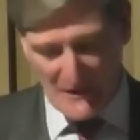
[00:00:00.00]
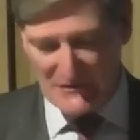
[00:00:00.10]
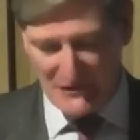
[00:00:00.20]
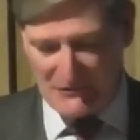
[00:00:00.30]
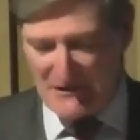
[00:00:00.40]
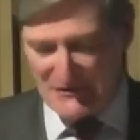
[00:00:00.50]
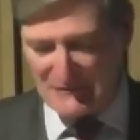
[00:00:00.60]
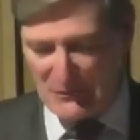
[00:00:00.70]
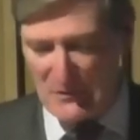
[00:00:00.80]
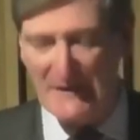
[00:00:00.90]
So there are
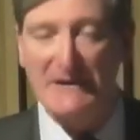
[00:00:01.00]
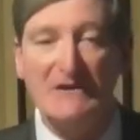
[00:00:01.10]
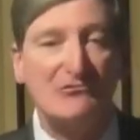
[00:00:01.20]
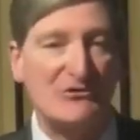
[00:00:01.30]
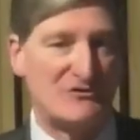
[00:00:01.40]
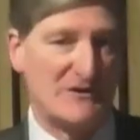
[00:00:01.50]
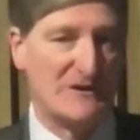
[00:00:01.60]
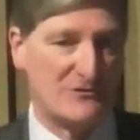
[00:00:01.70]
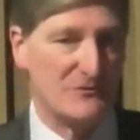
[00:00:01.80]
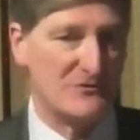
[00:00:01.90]
some quite interesting
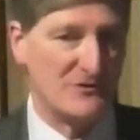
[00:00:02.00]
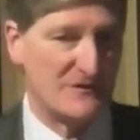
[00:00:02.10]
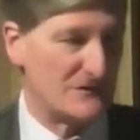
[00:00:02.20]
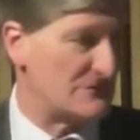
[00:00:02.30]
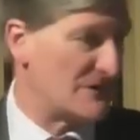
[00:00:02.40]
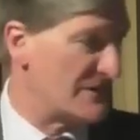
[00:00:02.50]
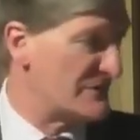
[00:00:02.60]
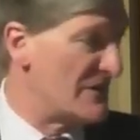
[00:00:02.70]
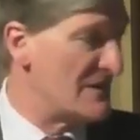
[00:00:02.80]
issues that can arise.